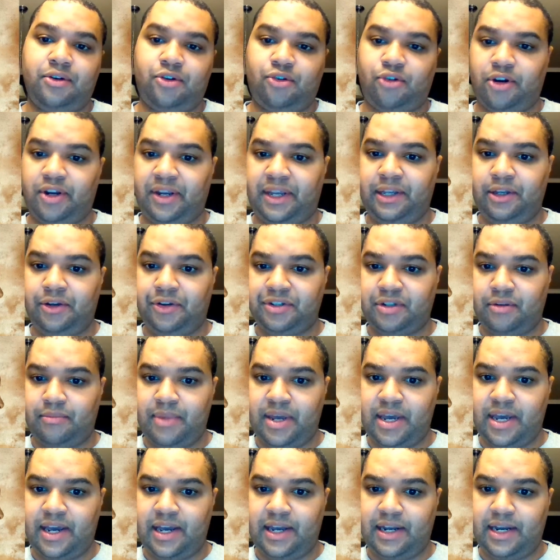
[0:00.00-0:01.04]
Troy kills a
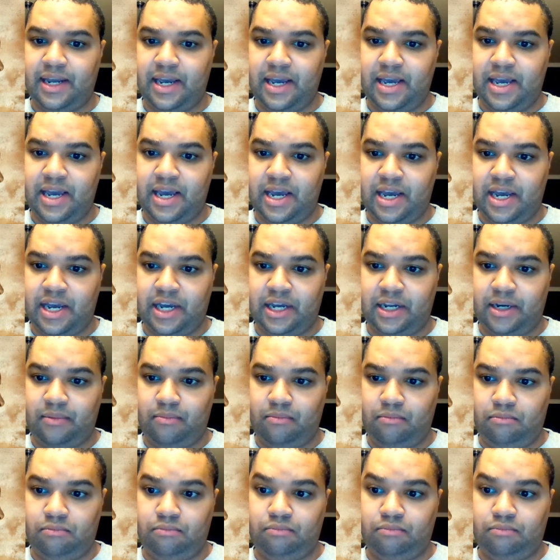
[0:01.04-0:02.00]
man, and